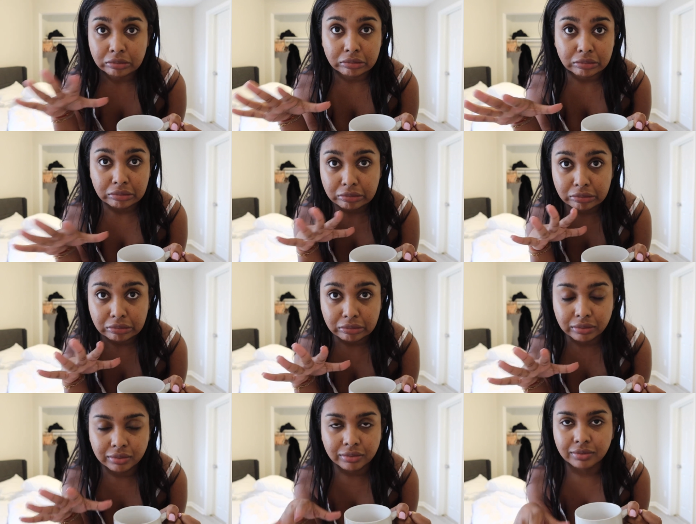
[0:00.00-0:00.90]
uh, I
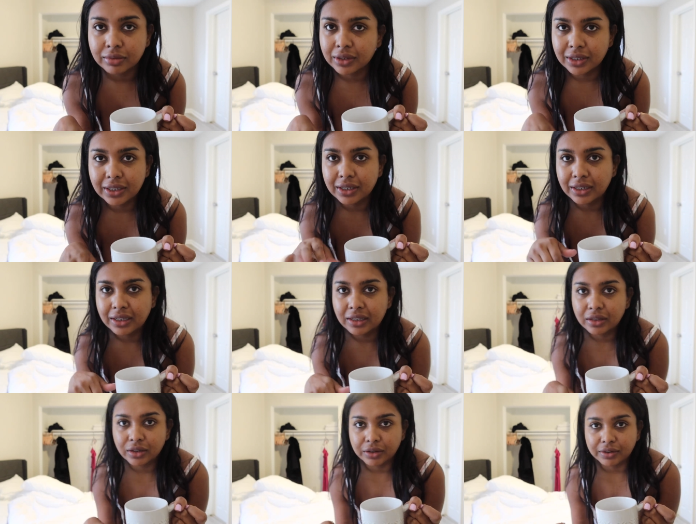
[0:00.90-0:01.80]

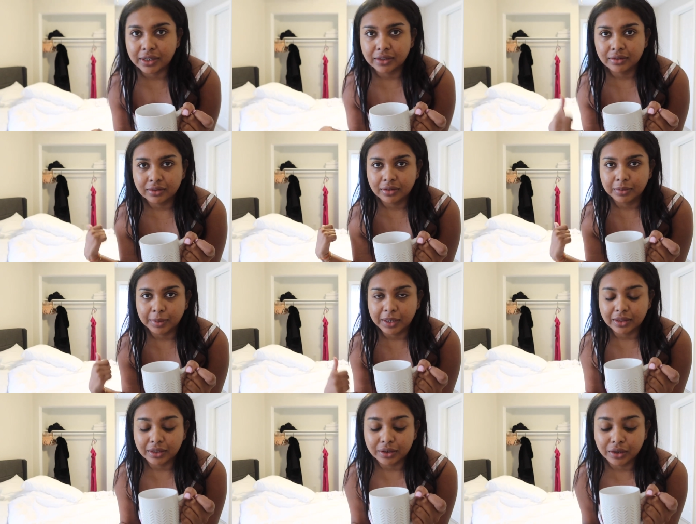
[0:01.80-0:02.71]
didn't look alright, it's back
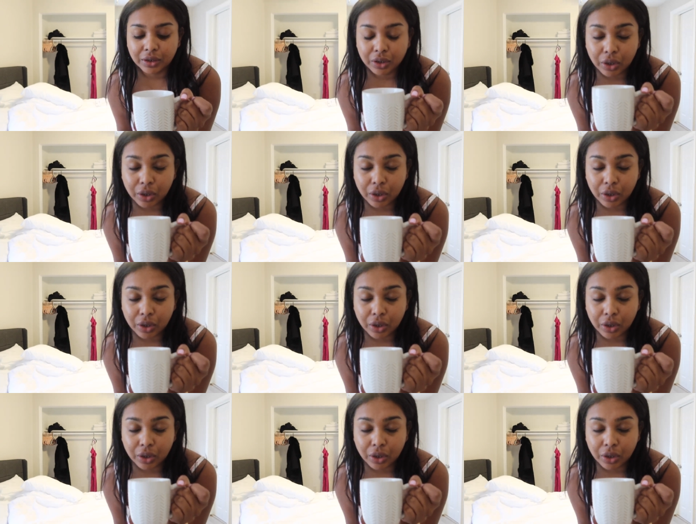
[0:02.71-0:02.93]
there.